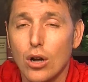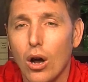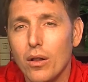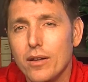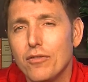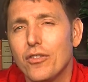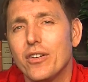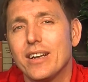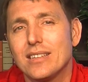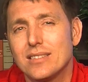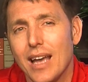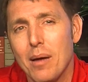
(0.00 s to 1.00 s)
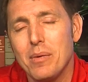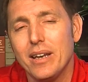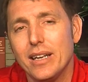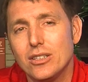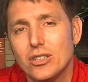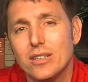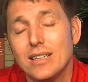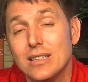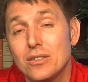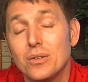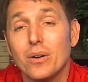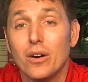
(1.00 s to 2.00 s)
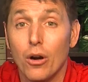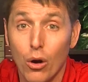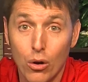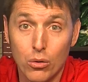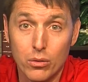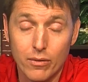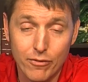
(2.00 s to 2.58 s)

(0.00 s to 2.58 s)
calling for an examination into her own